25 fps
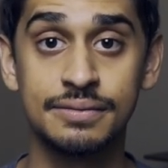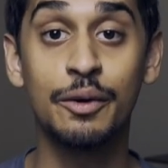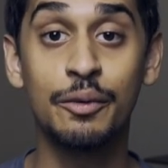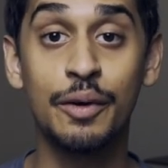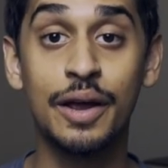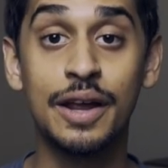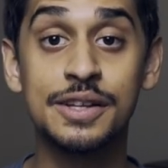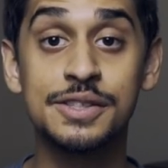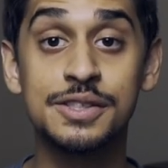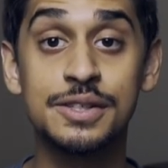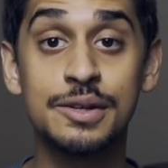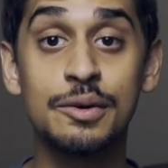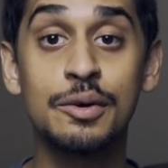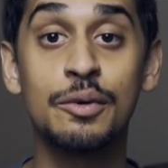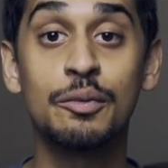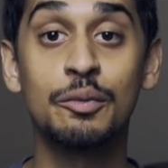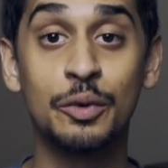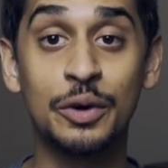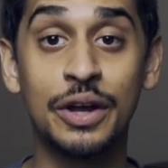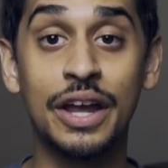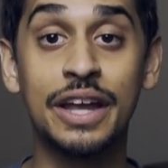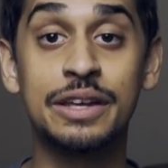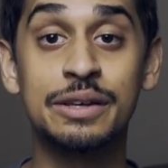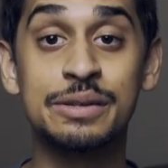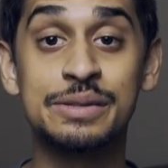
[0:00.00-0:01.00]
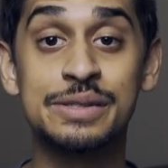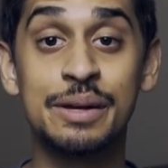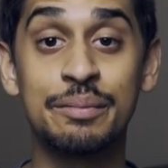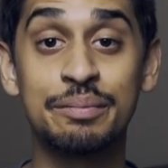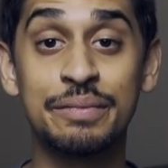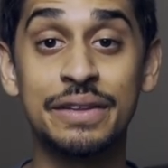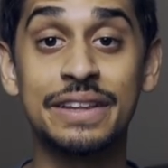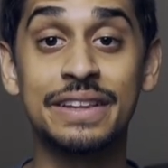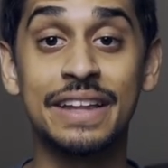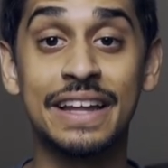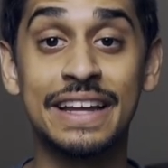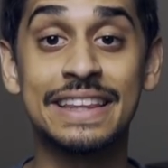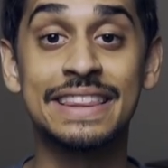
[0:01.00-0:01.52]
The final answer will get you
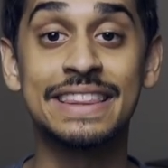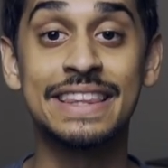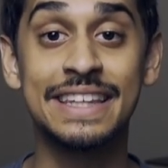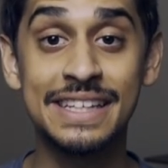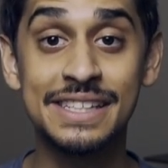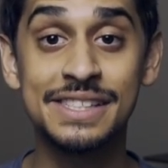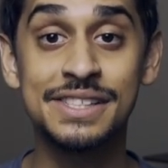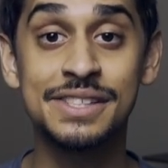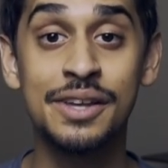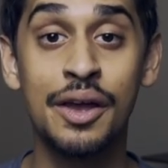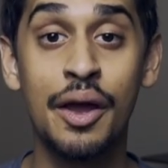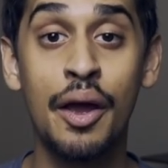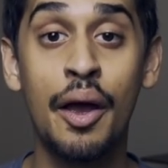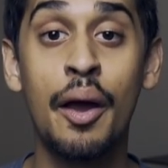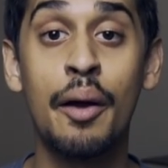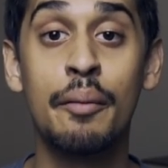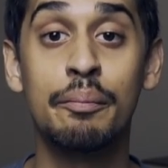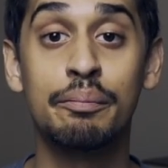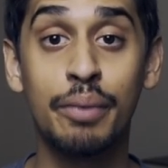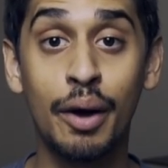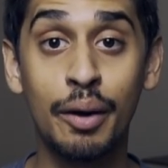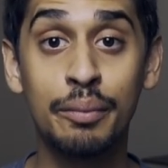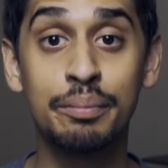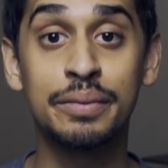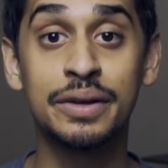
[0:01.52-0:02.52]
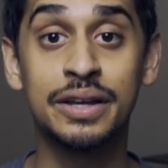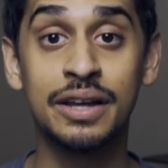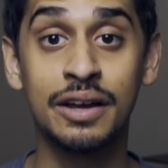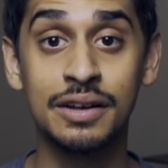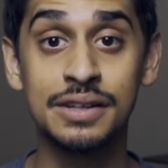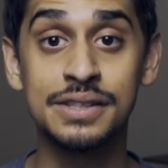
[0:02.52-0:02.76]
something like this, but